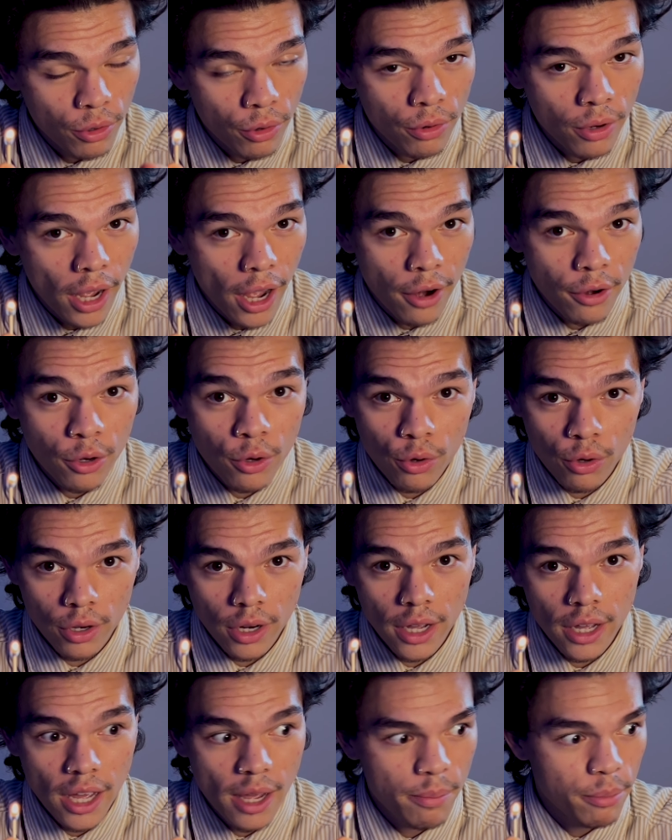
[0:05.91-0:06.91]
learn how to
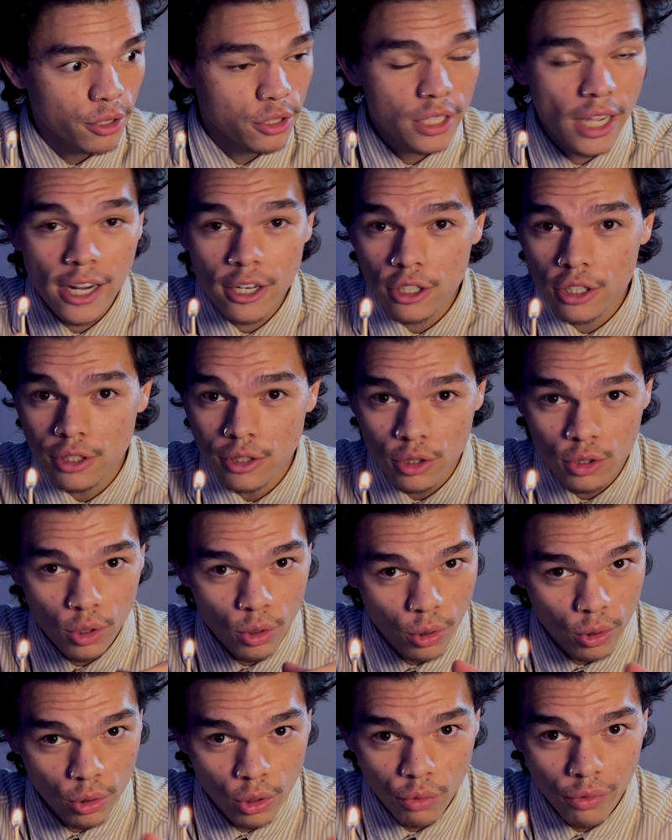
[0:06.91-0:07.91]
create a protection
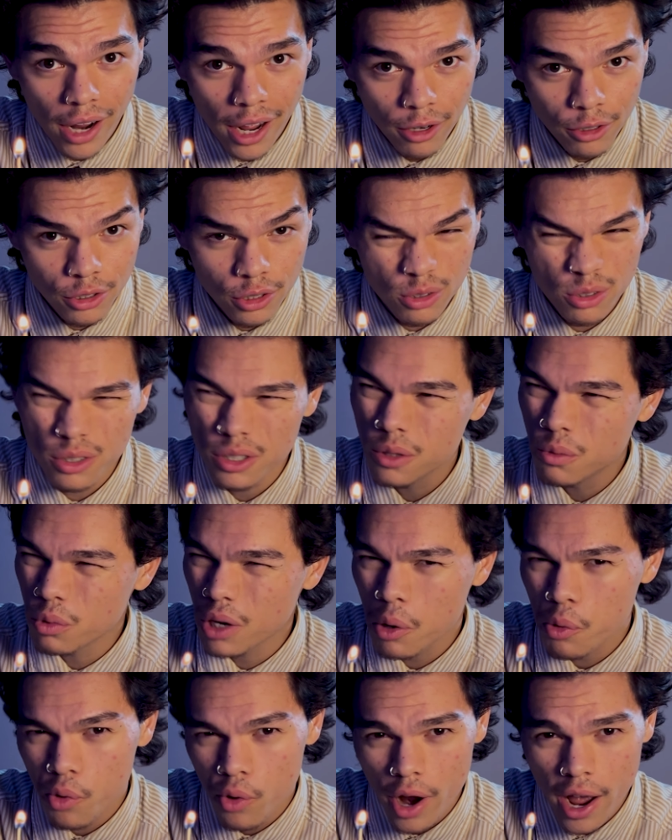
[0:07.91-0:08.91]
circle around you. And
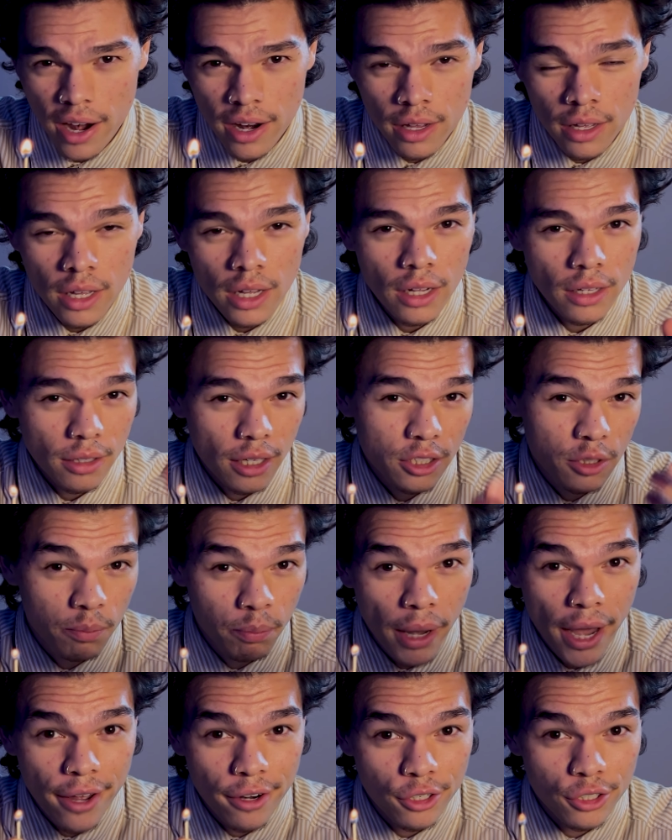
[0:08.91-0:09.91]
while we're at it, let's
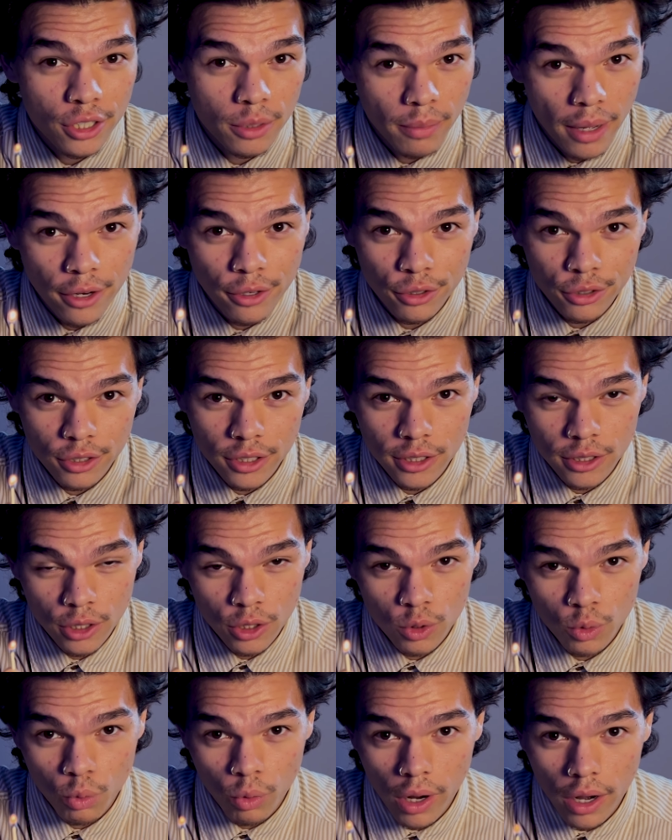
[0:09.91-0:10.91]
banish some energies
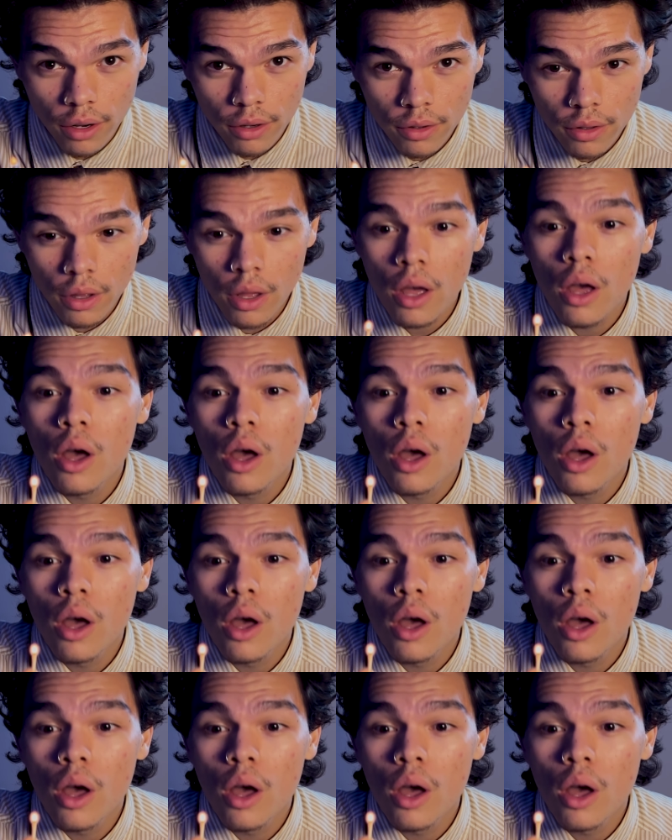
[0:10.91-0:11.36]
as well.